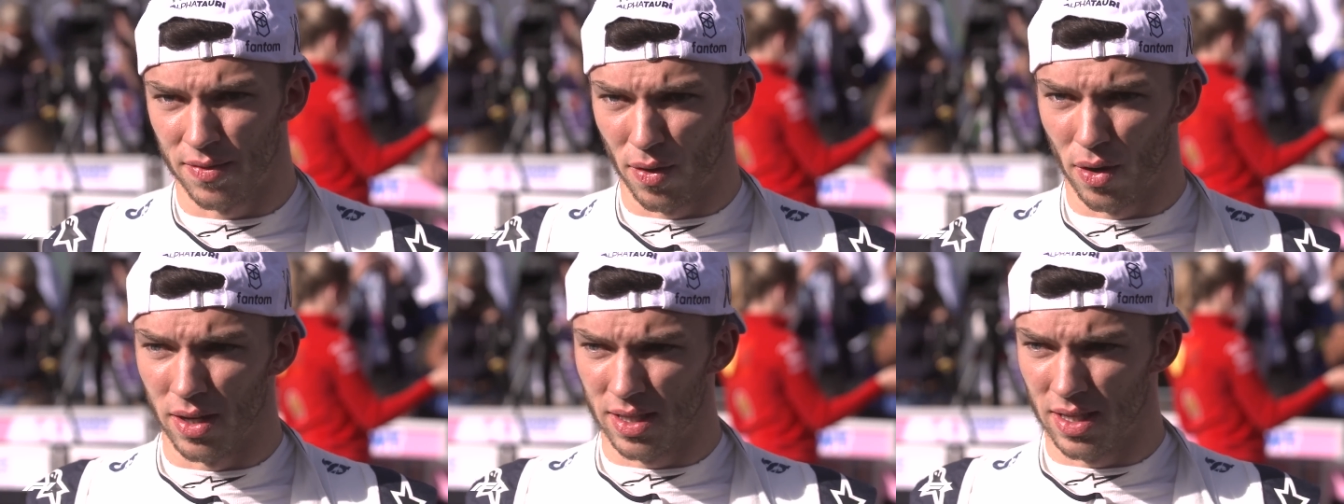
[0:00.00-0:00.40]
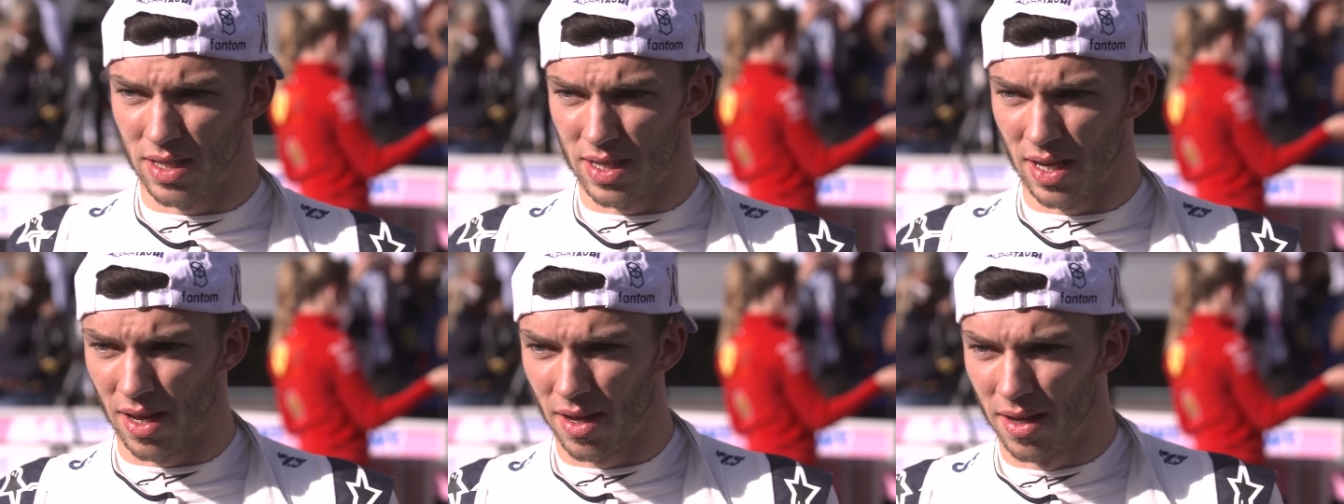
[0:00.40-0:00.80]
For us,
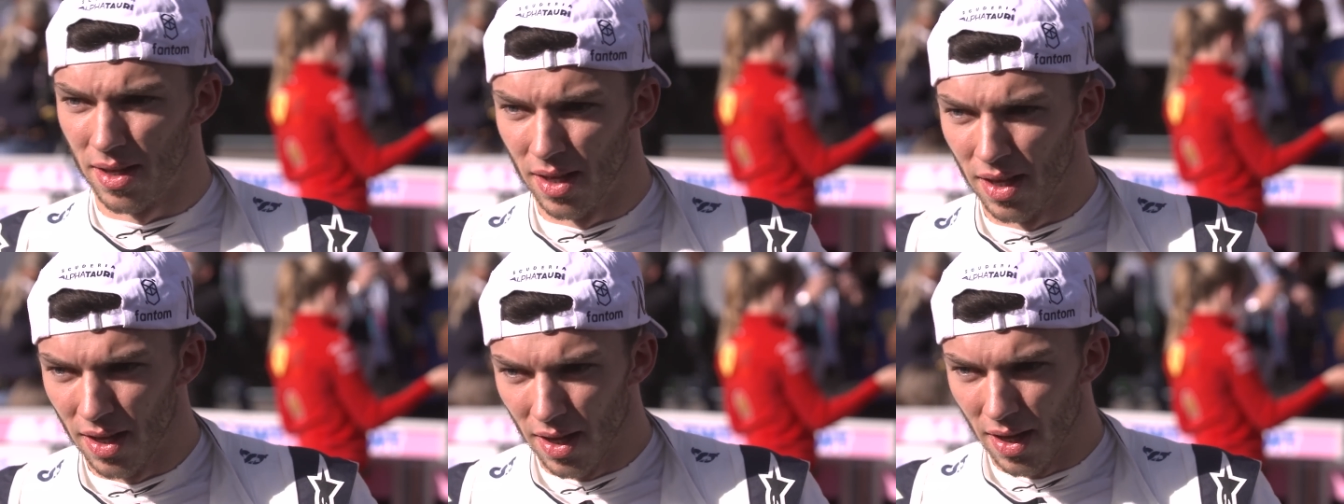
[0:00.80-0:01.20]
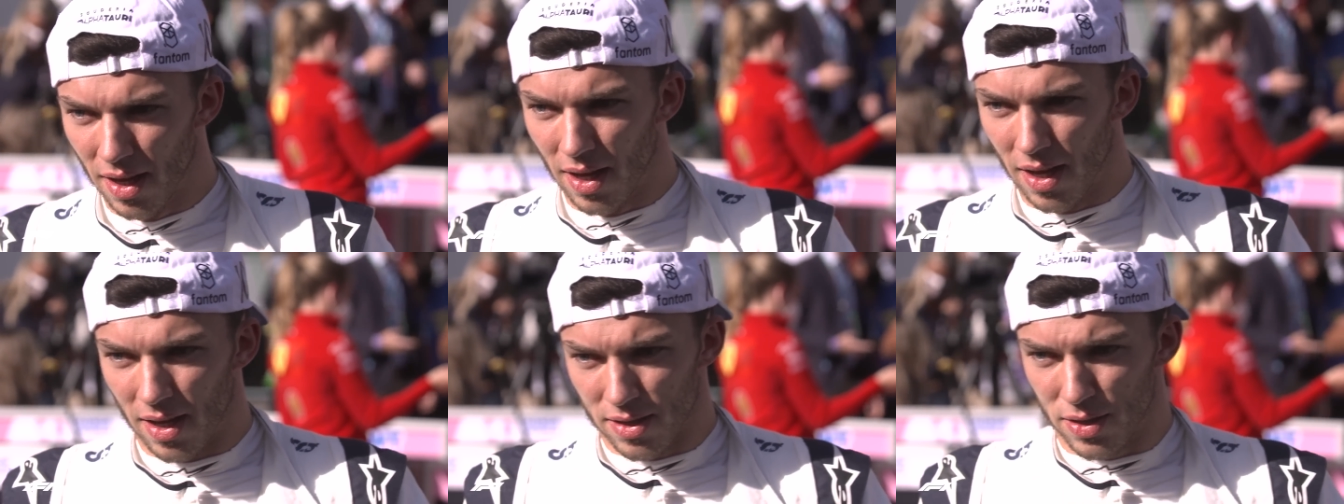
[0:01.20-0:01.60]
it's
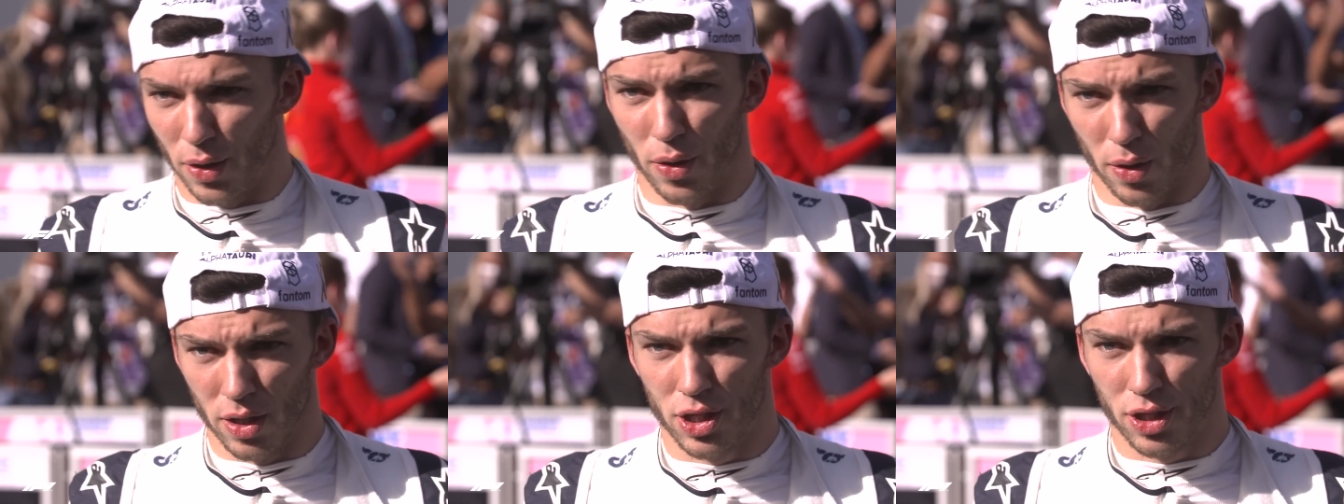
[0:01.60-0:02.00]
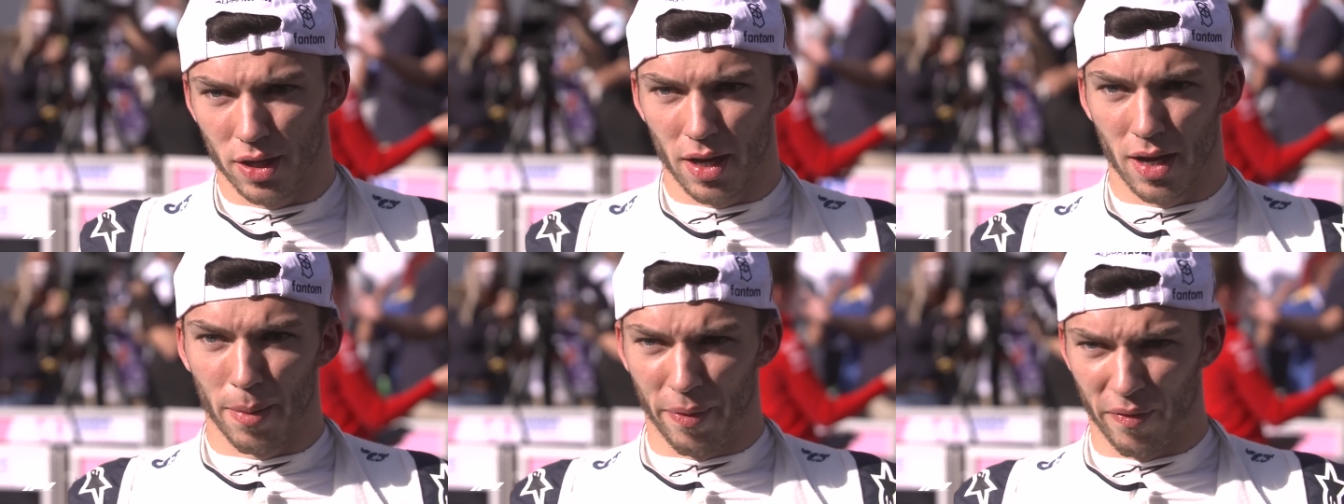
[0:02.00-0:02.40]
a it's a huge uh,